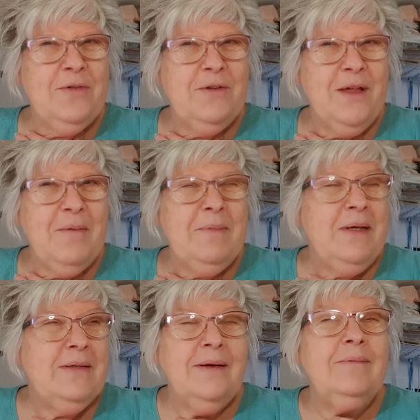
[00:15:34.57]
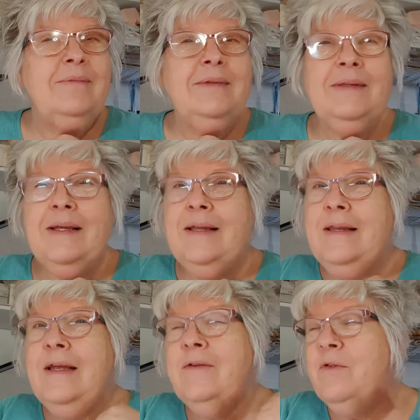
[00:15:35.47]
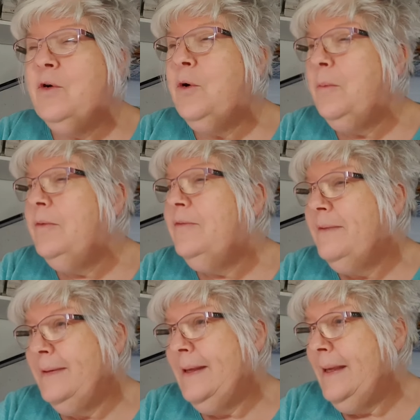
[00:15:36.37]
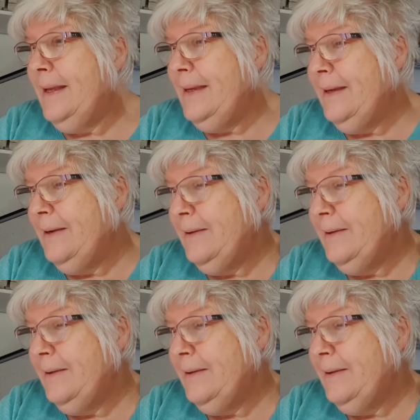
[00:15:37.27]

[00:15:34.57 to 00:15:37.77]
so that means I'm in need of a cup of tea.